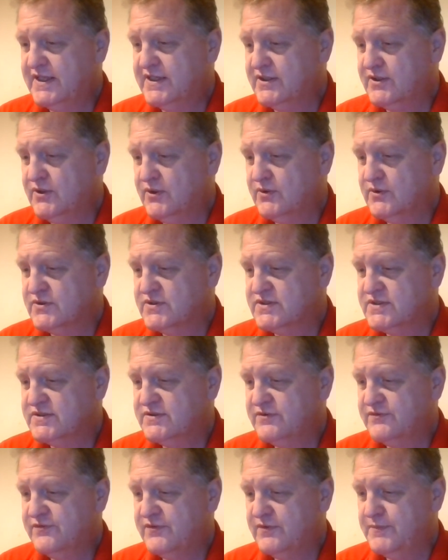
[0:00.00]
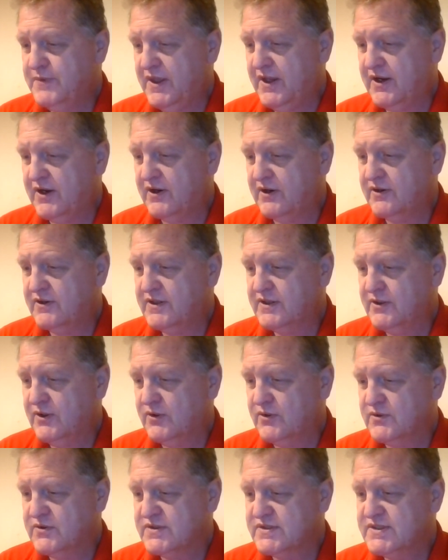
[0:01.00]
goes from there, it
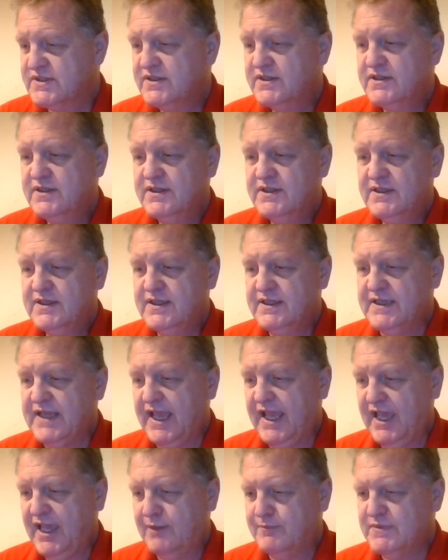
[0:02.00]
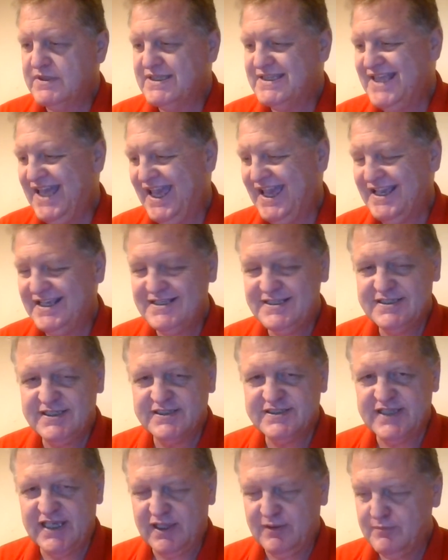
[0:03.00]
goes dame and dace,
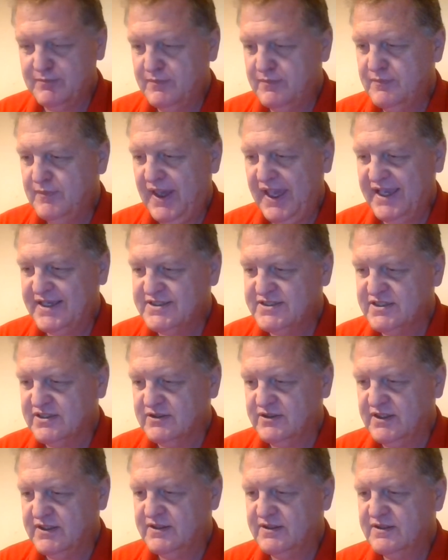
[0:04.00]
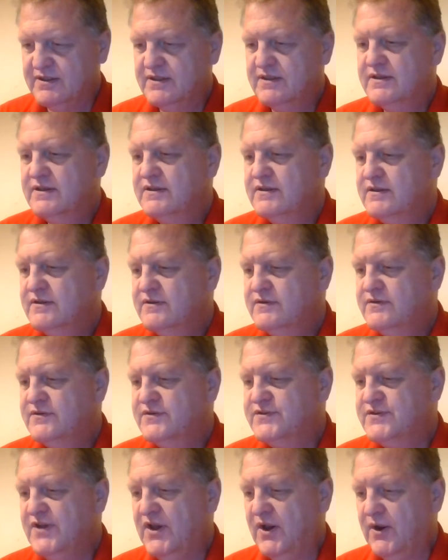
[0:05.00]
just like masculine.
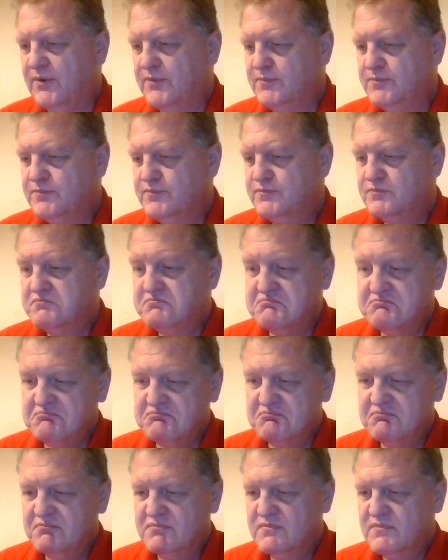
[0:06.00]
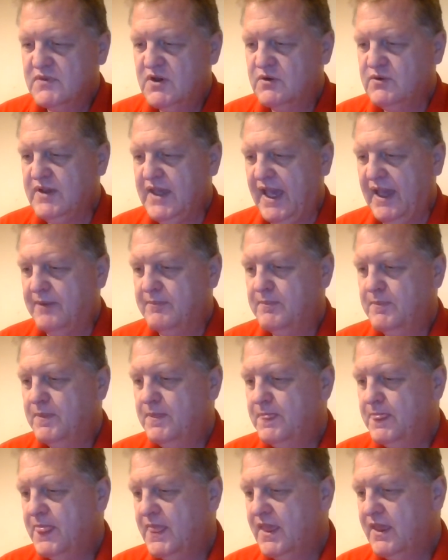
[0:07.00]
So, okay.
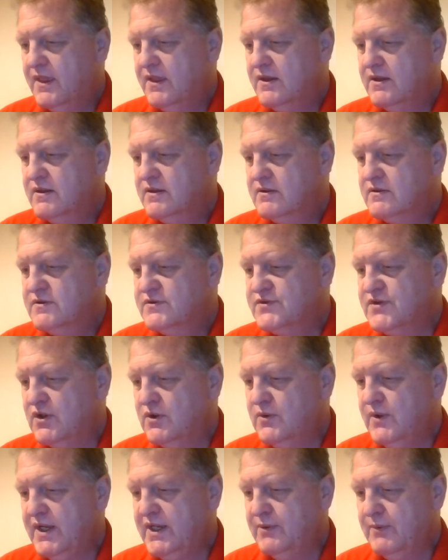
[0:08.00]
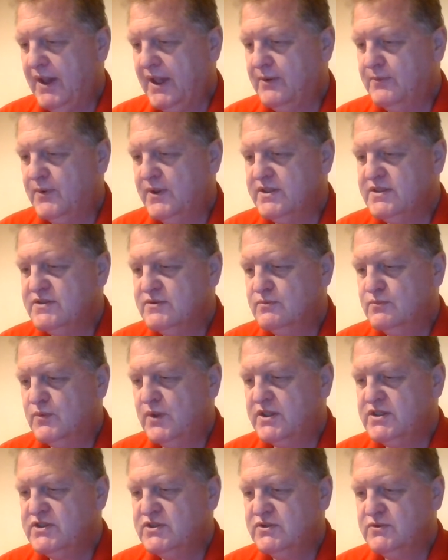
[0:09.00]
So anyway,
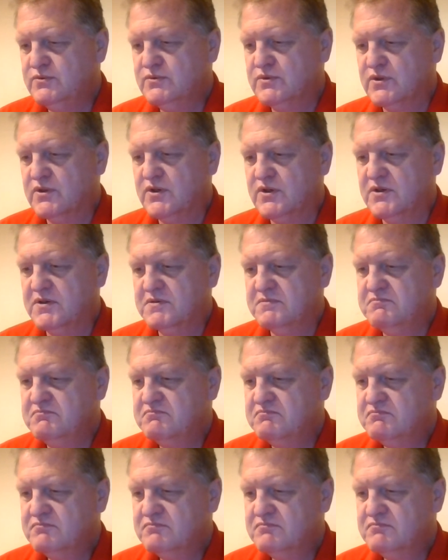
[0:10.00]
once you learn